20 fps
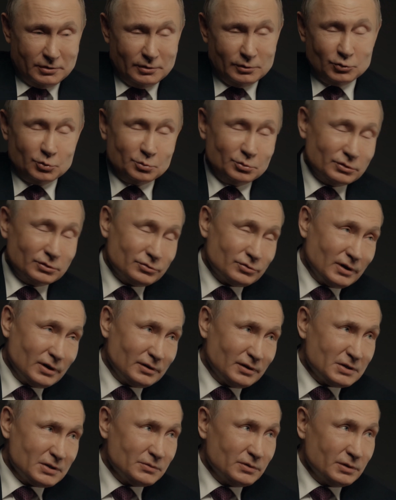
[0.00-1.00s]
by the way,
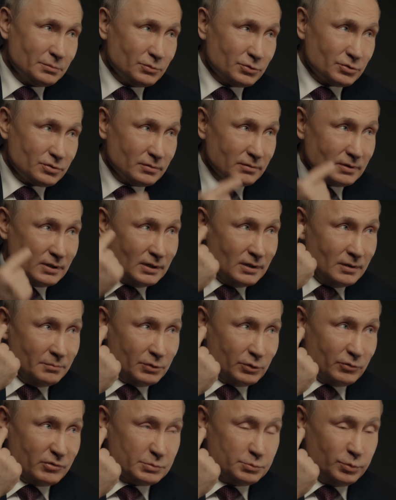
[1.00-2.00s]
I was the one who came
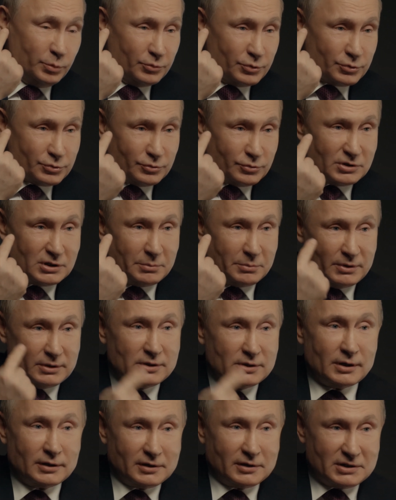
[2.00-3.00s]
up with the name as well.
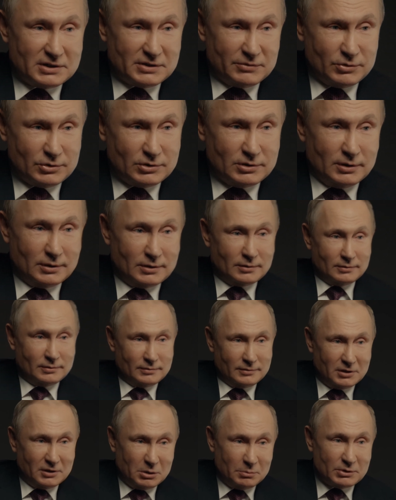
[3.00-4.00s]
I was
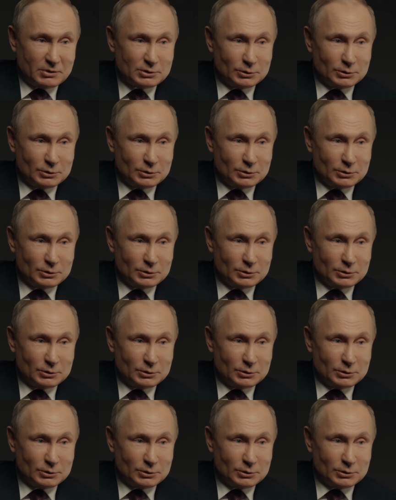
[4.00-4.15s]
sitting and